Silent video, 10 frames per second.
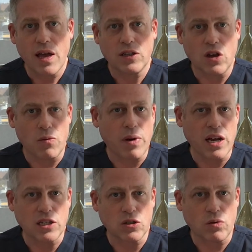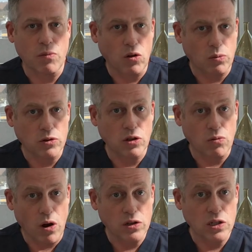so patients with multiple
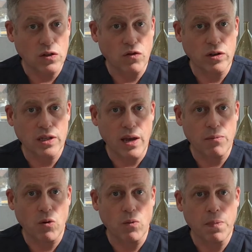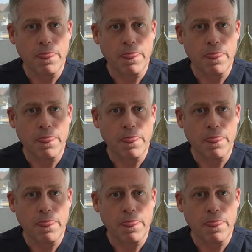sclerosis, for example,